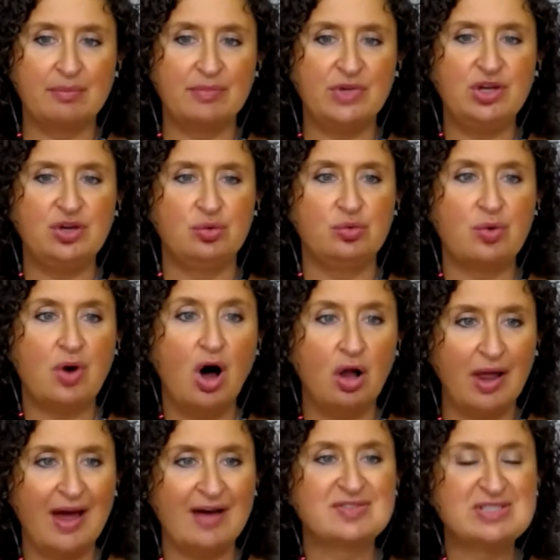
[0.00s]
you all
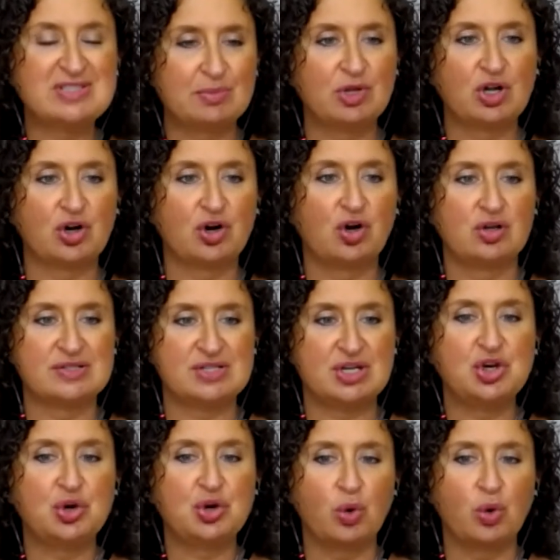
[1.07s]
have similar goals,
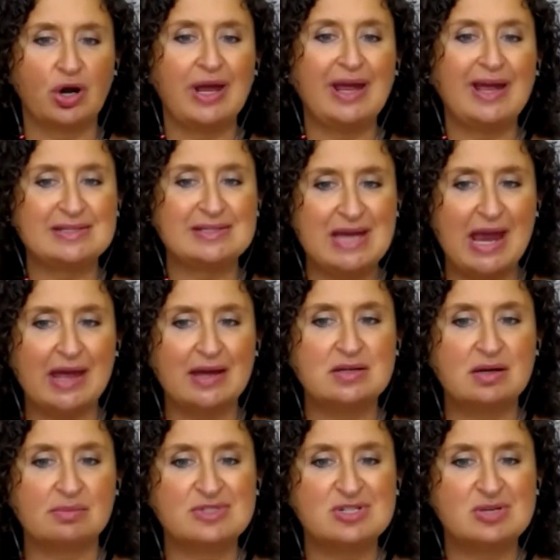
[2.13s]
and you're working in
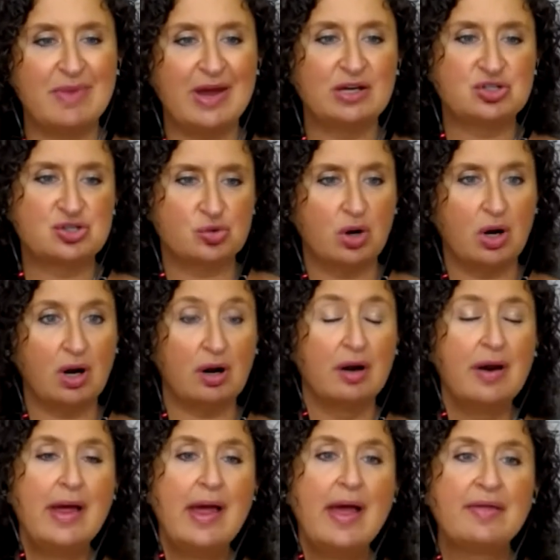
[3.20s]
tandem to make sure
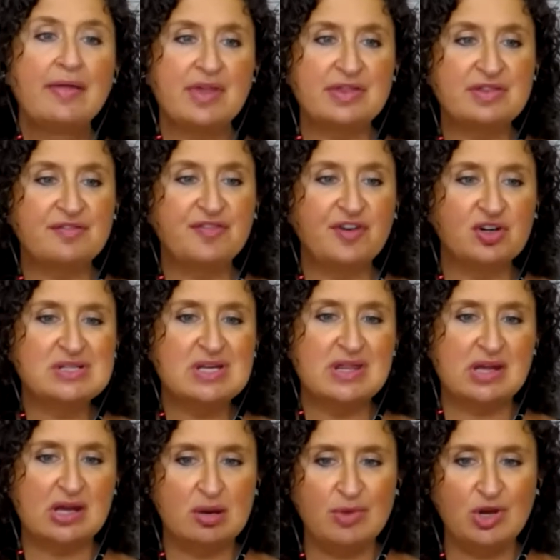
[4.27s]
that the folks in
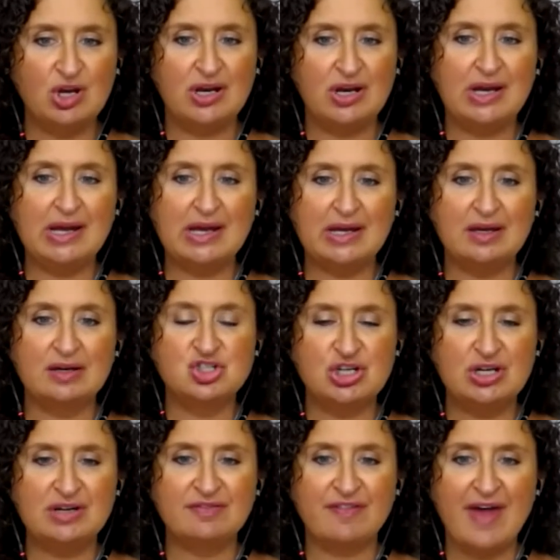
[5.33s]
the community can
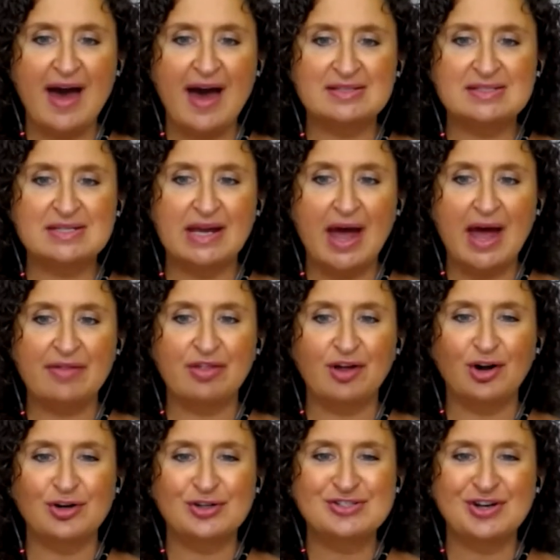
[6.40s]
achieve that
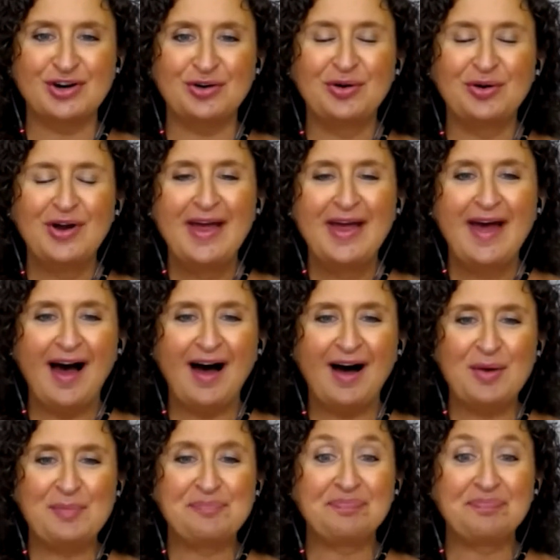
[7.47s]
together. So
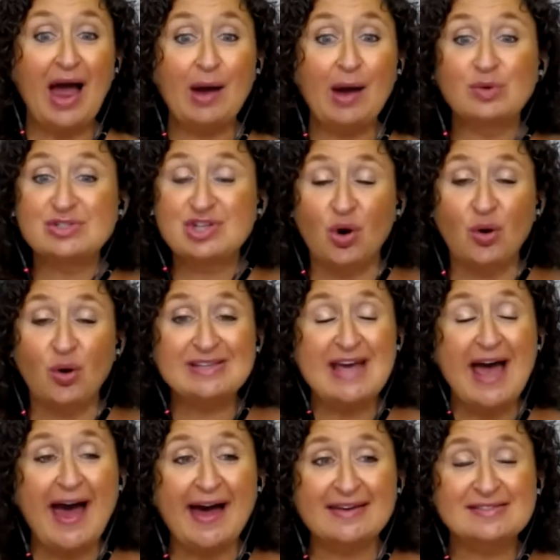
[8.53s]
I was going
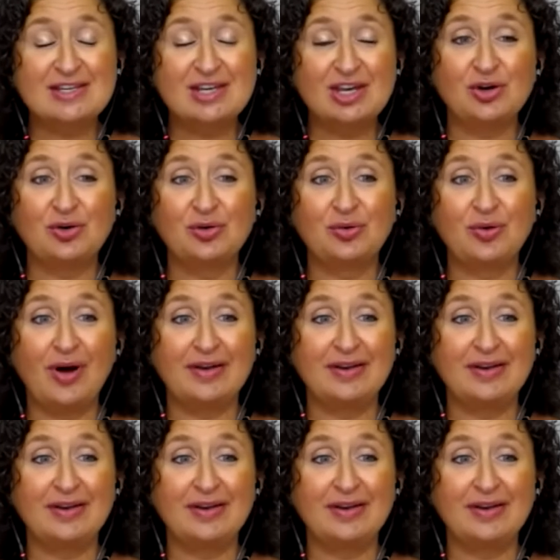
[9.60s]
to ask you,